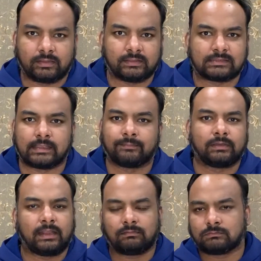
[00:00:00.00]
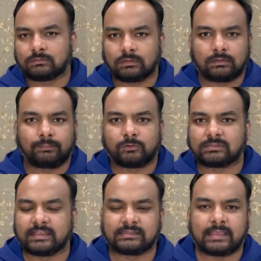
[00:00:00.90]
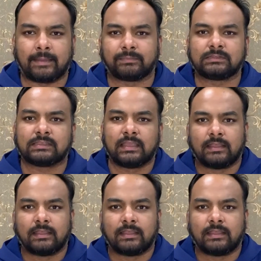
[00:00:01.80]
in December and the process happens.